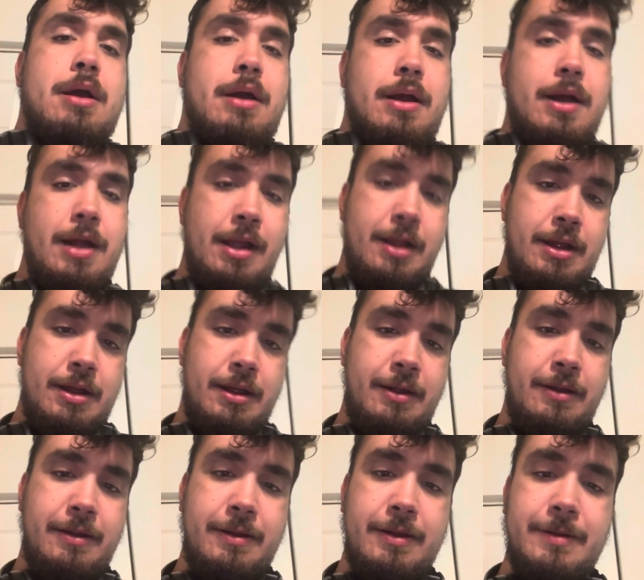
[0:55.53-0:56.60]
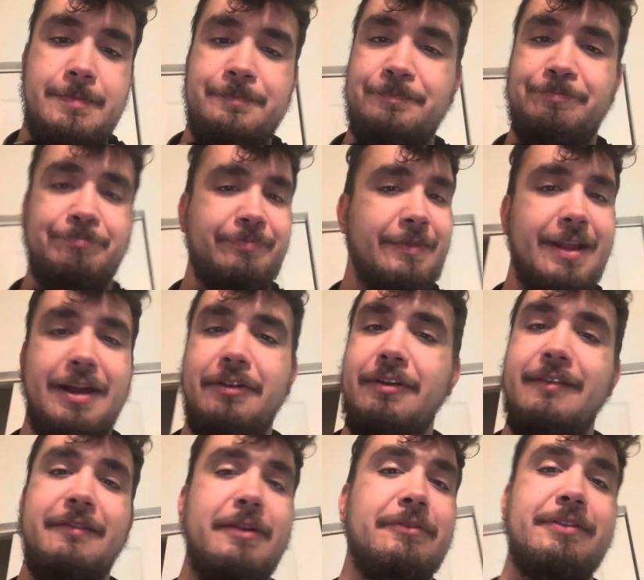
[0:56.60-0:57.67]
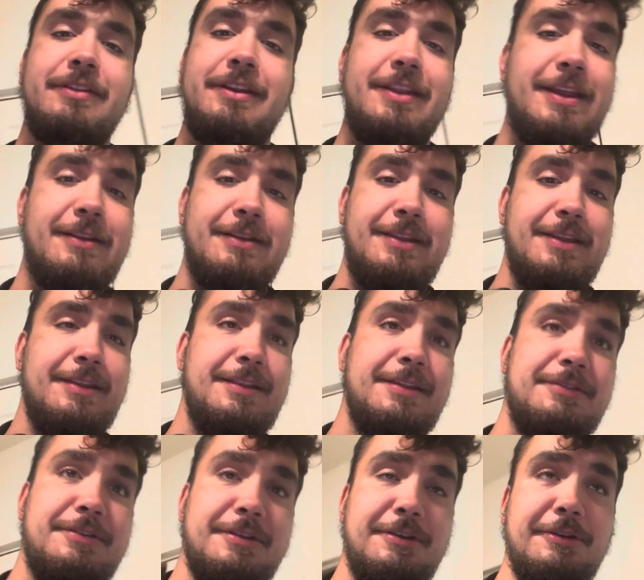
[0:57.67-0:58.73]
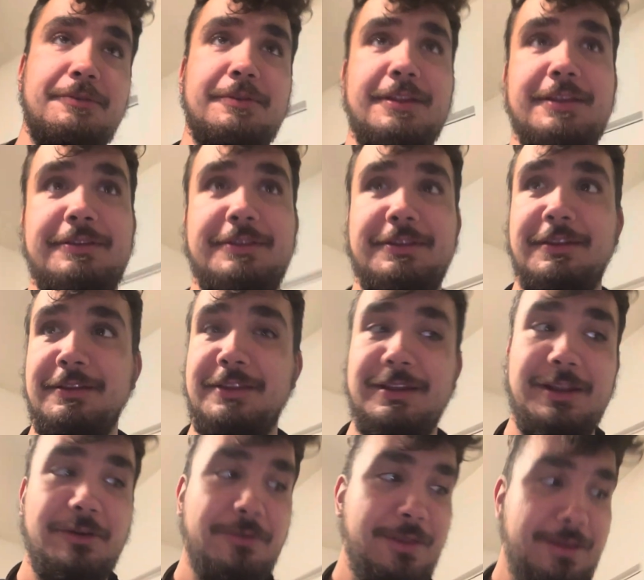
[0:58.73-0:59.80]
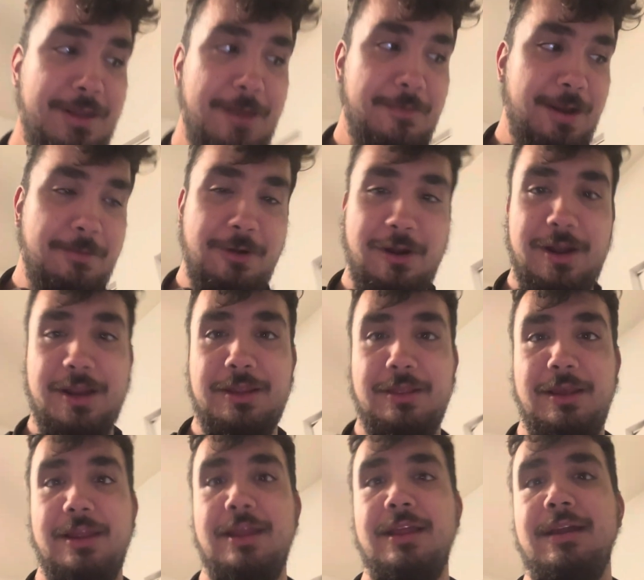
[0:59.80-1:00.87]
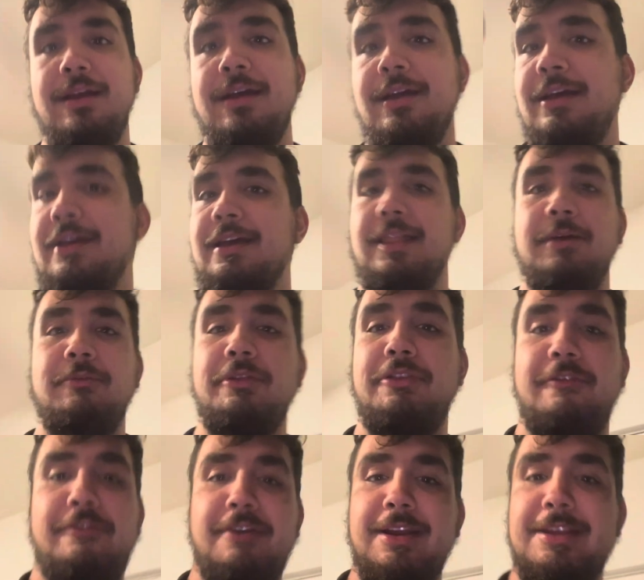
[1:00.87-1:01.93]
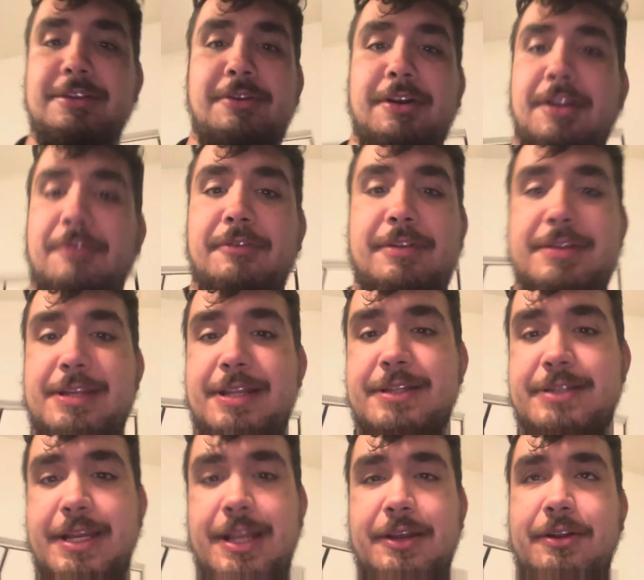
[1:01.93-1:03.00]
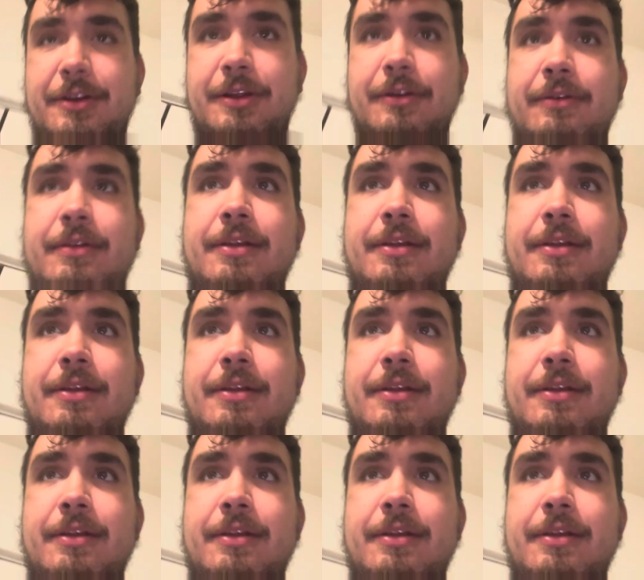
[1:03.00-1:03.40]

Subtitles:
I don't even know what to do to deal with the team anymore, honestly. Like, what the fuck is going on in San Antonio?